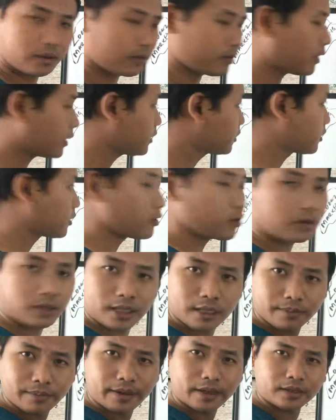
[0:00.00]
let's go
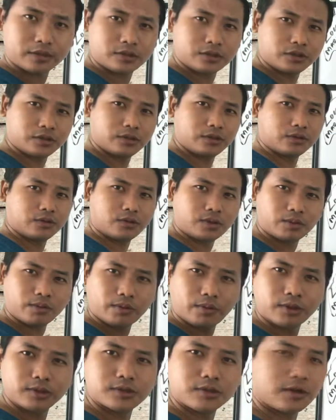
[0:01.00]
get back to what
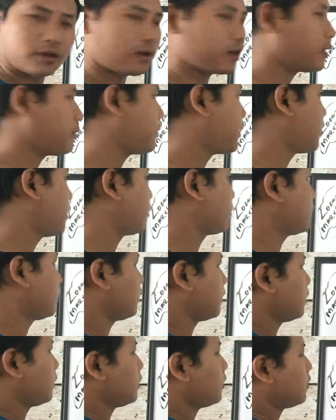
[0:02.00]
we were talking about.
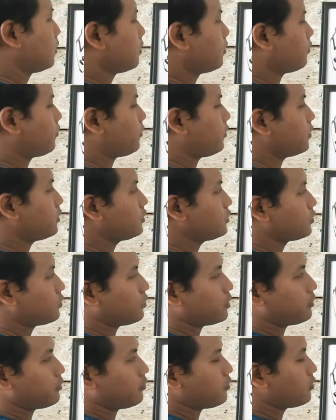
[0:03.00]
First, you
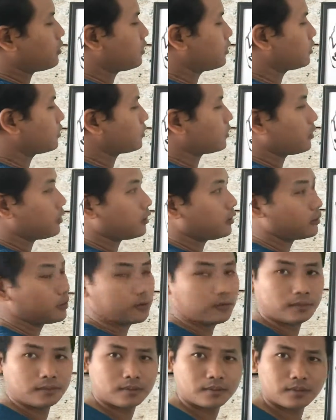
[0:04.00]
want to focus
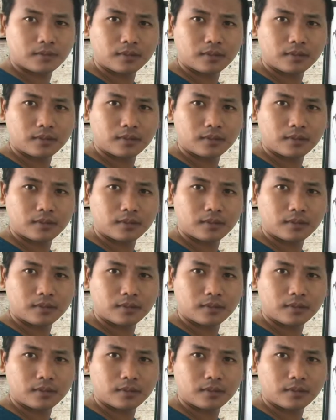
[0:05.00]
on